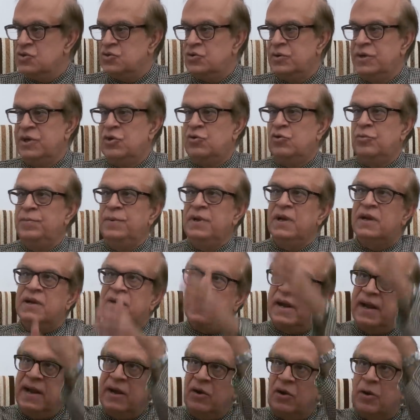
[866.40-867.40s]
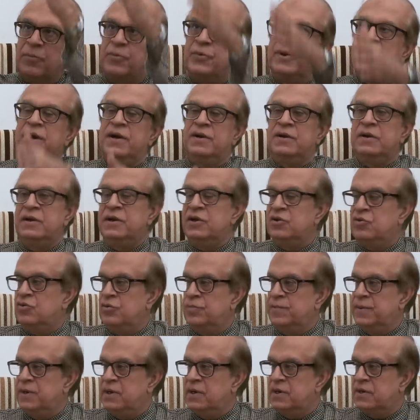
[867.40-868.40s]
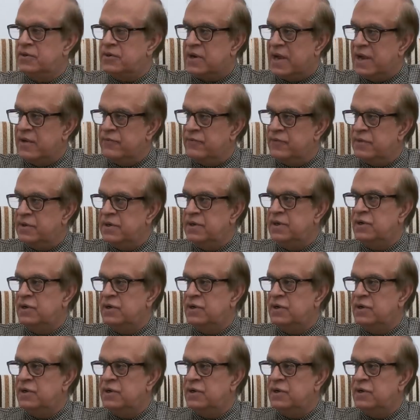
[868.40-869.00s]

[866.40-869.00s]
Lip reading: So he could be a crane operator, he could be a driver.